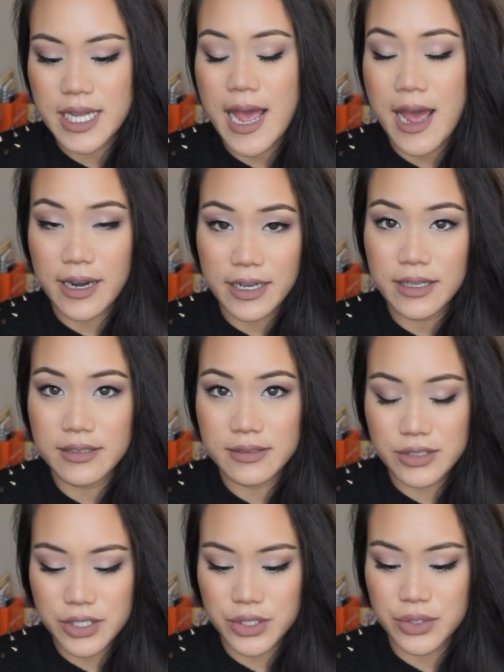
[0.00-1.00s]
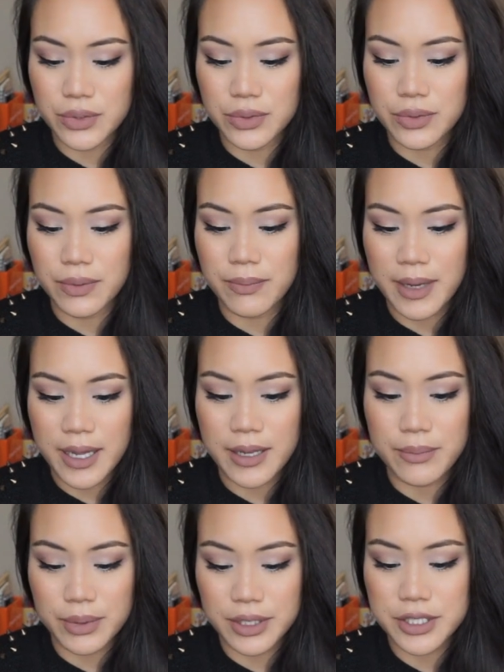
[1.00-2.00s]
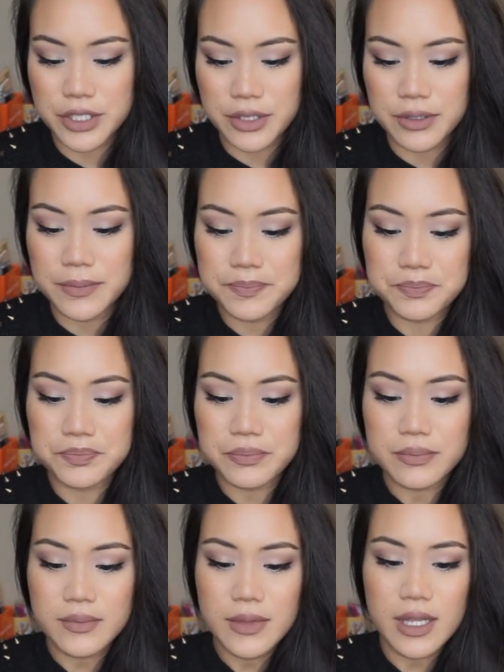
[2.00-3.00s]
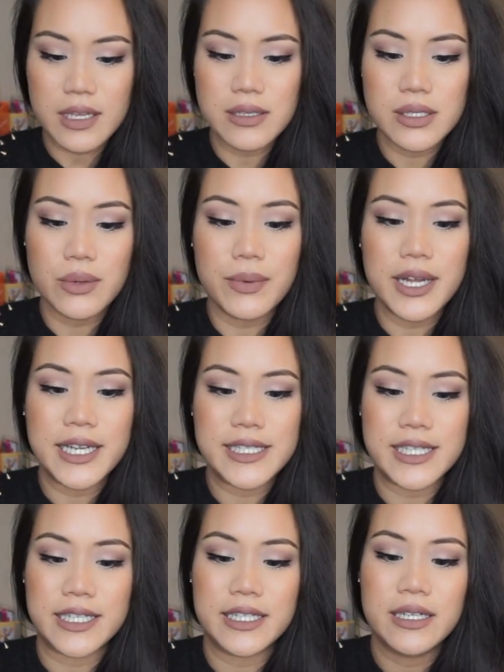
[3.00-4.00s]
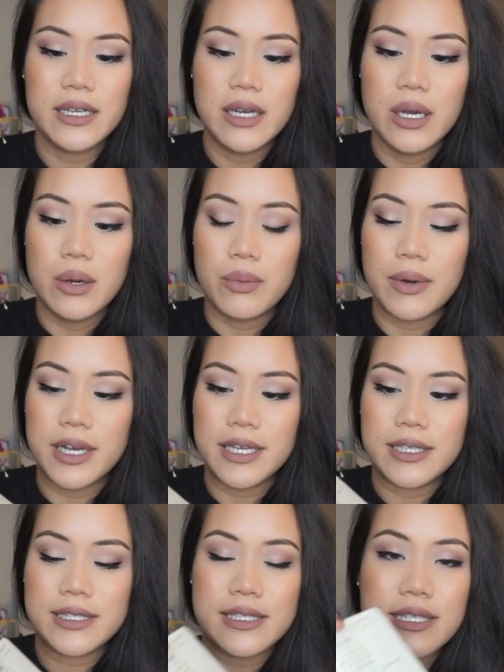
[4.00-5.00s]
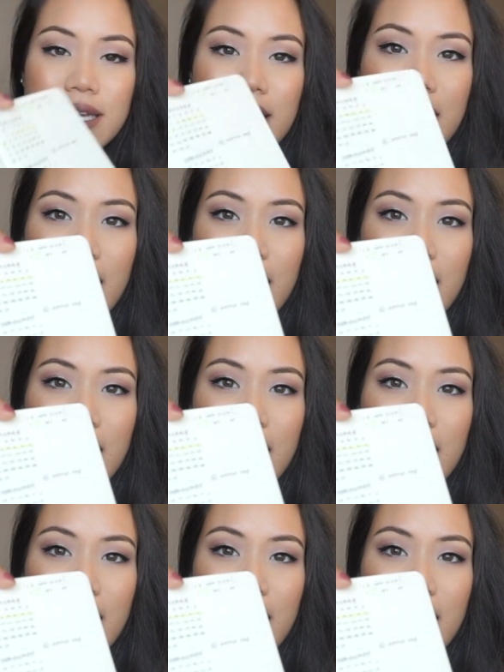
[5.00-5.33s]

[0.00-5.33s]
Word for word: to add it to my bullet journal. So what I did was